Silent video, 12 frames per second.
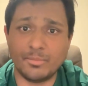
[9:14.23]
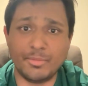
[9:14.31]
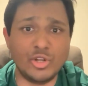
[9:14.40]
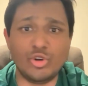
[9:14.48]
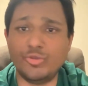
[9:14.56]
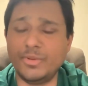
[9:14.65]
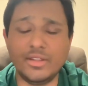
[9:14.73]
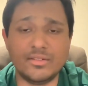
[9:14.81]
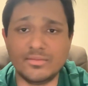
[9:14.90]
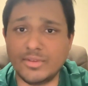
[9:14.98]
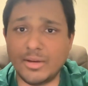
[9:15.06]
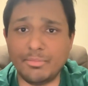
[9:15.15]
May not
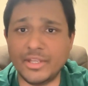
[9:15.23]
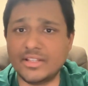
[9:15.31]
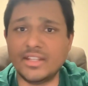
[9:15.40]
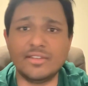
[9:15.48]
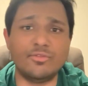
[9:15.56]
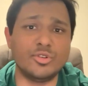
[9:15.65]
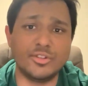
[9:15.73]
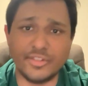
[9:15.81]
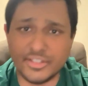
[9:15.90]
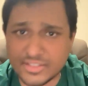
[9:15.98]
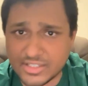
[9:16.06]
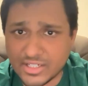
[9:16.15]
be a big thing for the
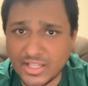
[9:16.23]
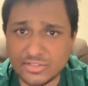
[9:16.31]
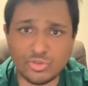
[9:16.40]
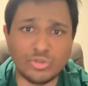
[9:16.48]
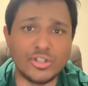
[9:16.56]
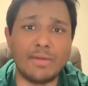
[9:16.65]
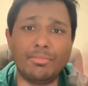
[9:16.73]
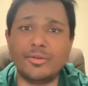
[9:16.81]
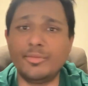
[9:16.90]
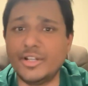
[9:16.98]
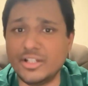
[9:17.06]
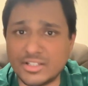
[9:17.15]
rich class or the upper
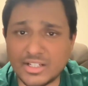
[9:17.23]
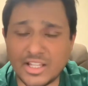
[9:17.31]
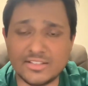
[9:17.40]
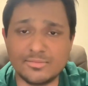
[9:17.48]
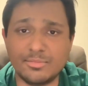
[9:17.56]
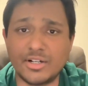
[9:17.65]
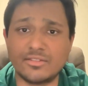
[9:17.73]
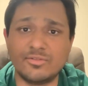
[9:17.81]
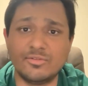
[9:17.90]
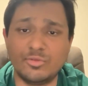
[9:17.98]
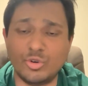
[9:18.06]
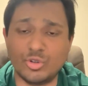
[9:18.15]
middle class, but
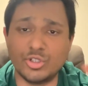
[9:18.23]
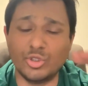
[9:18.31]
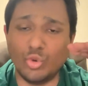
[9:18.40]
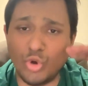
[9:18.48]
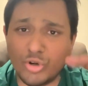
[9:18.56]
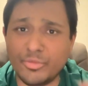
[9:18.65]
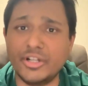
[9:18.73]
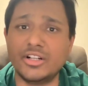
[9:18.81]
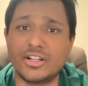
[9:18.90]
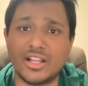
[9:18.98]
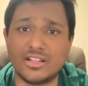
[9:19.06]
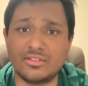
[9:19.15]
for the lower middle
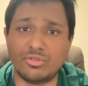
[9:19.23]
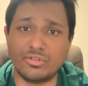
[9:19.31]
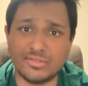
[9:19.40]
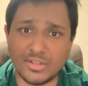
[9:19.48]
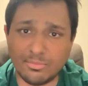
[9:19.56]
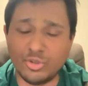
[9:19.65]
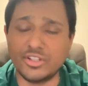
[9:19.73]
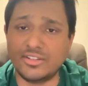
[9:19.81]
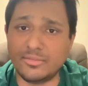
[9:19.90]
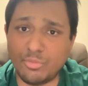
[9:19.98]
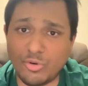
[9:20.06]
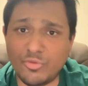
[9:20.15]
class or somebody
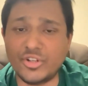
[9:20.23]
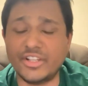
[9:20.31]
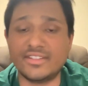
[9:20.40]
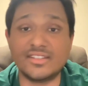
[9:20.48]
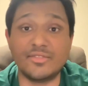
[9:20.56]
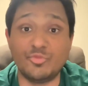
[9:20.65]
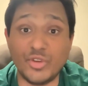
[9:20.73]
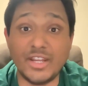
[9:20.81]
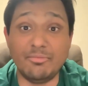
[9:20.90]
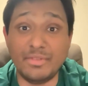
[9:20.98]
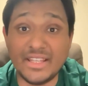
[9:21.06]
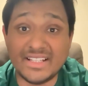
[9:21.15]
is in poverty, it's a
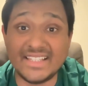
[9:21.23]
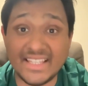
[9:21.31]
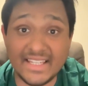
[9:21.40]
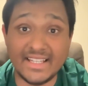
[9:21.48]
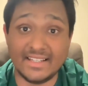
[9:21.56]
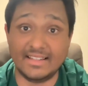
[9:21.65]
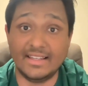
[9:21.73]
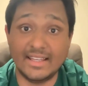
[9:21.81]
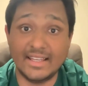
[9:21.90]
very big thing.